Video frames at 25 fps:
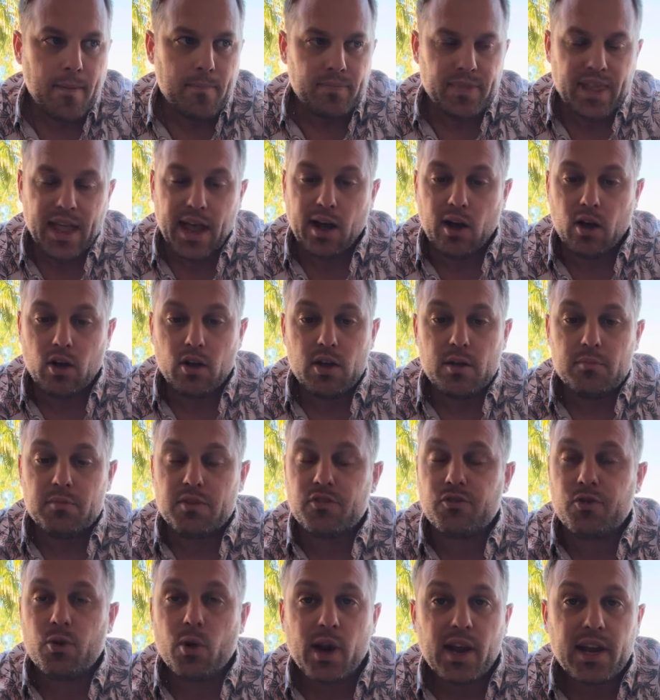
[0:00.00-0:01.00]
Now,
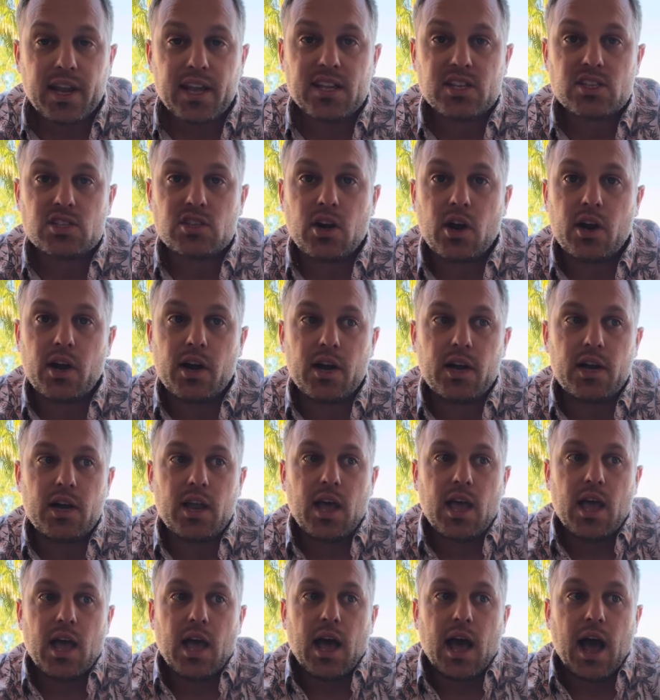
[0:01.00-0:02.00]
before I get started,
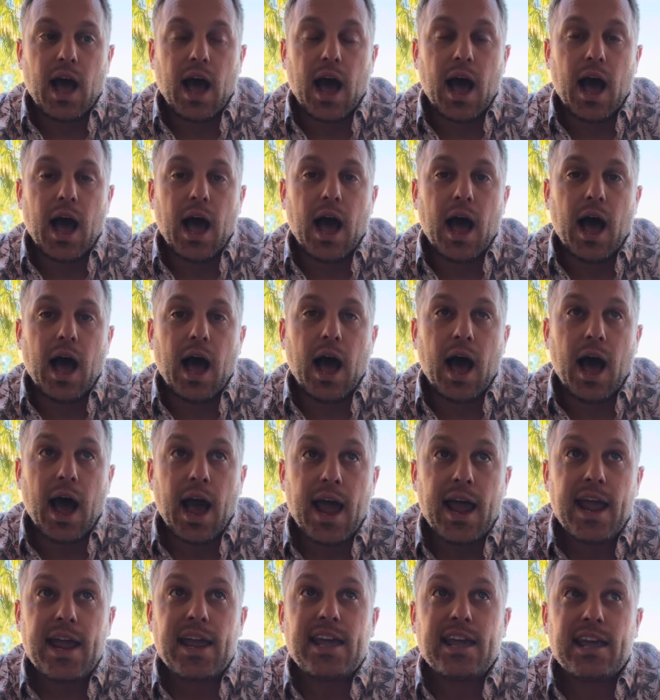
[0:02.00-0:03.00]

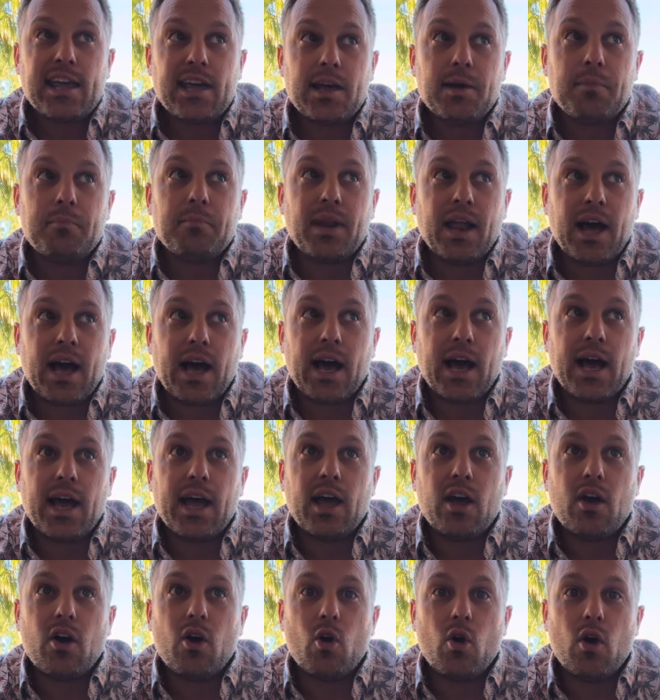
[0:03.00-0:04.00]
I am
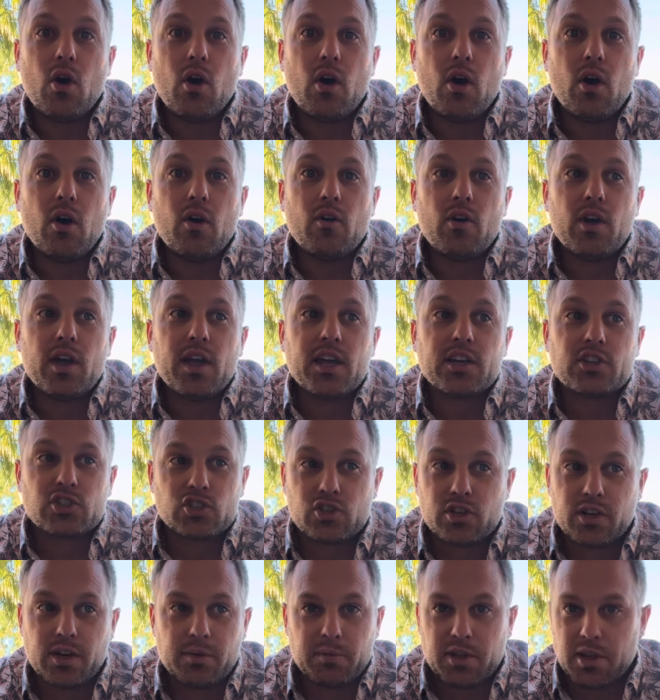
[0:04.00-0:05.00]
not
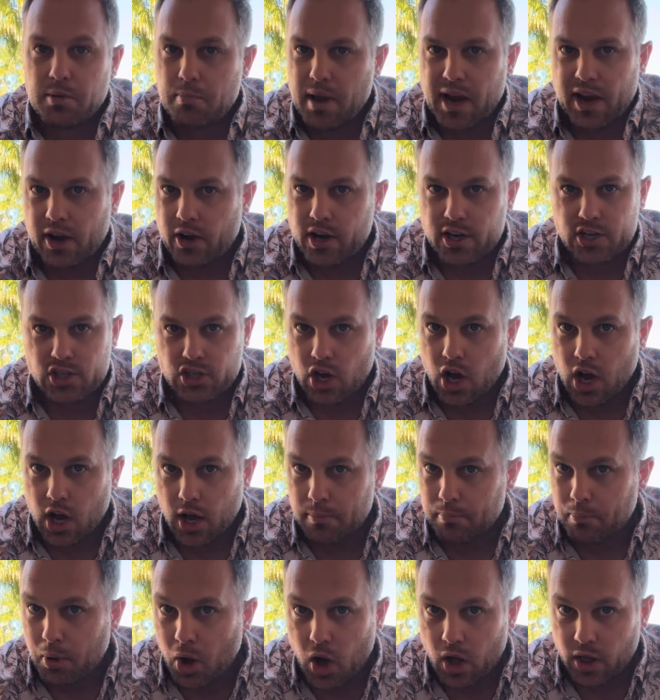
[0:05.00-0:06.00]
extremely bearish
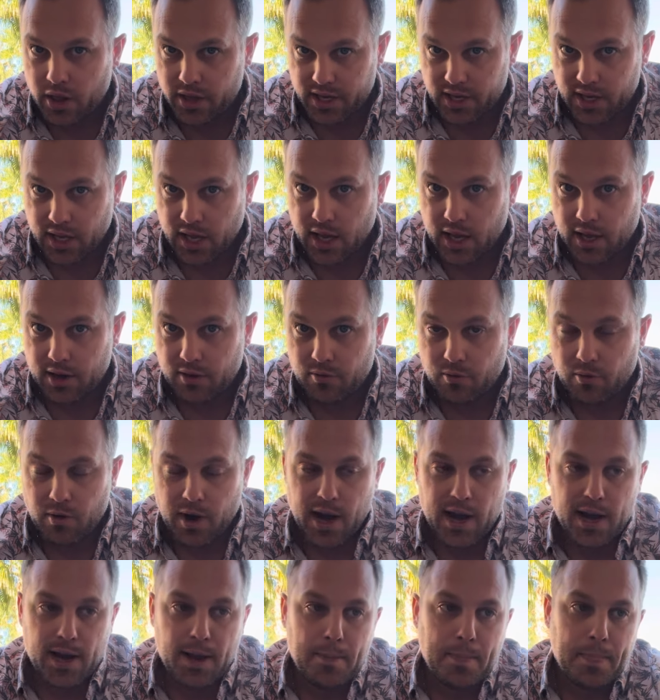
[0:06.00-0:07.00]
on Polygon,
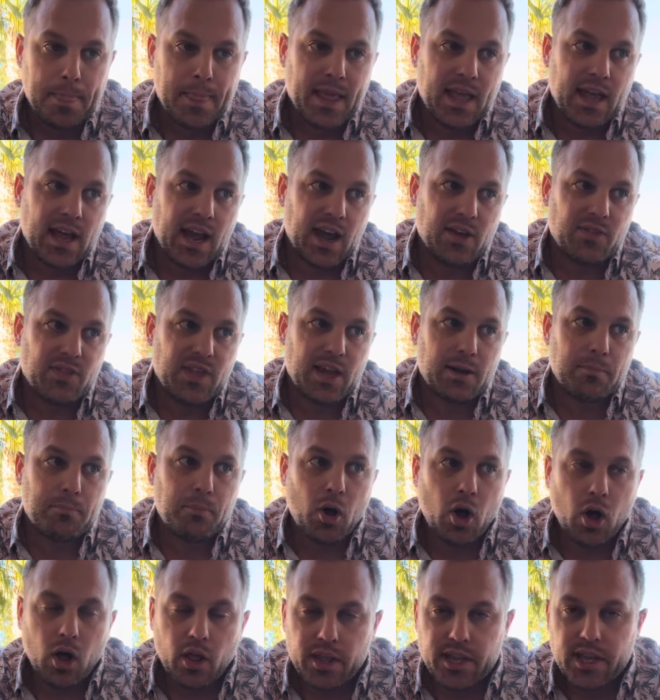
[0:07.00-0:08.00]
right? I think
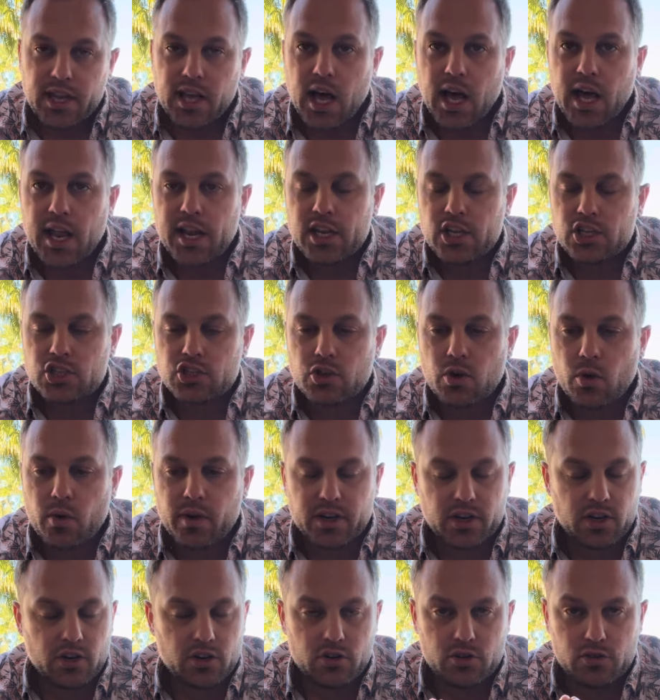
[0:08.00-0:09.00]
Polygon is
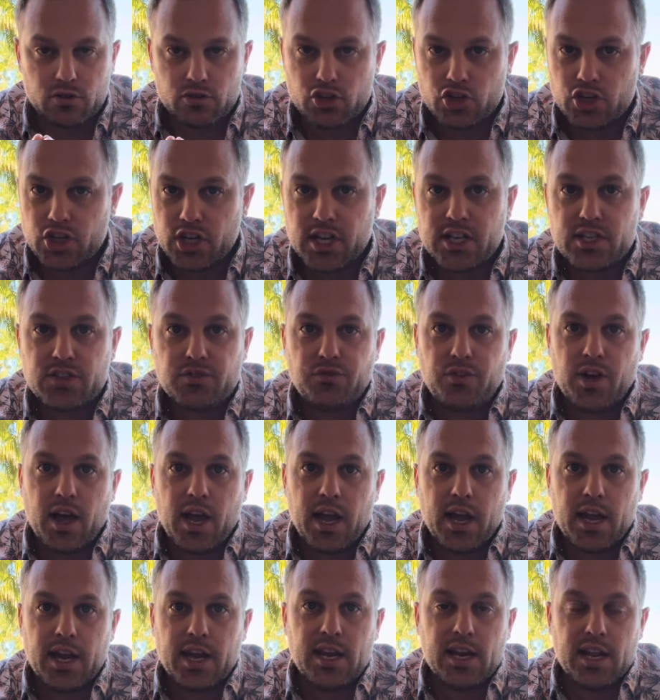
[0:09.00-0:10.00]
going to do just
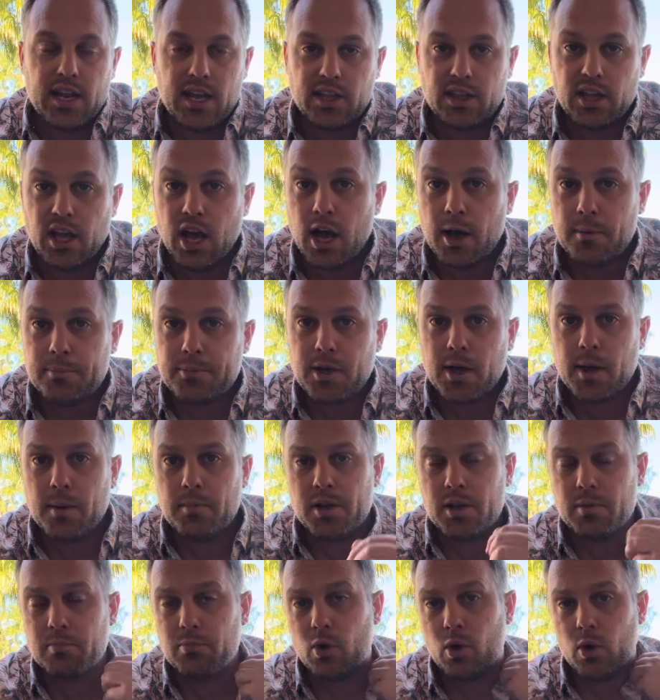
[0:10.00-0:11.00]
fine in the
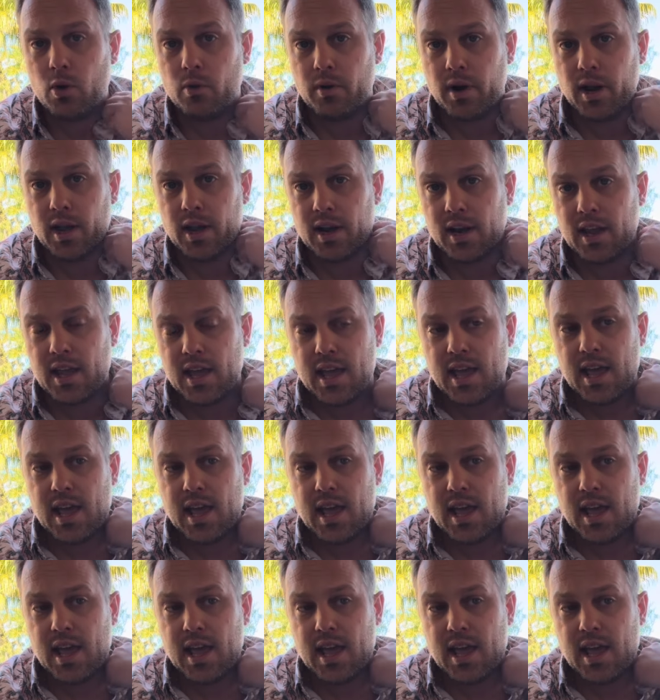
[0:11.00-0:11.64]
upcoming bull run.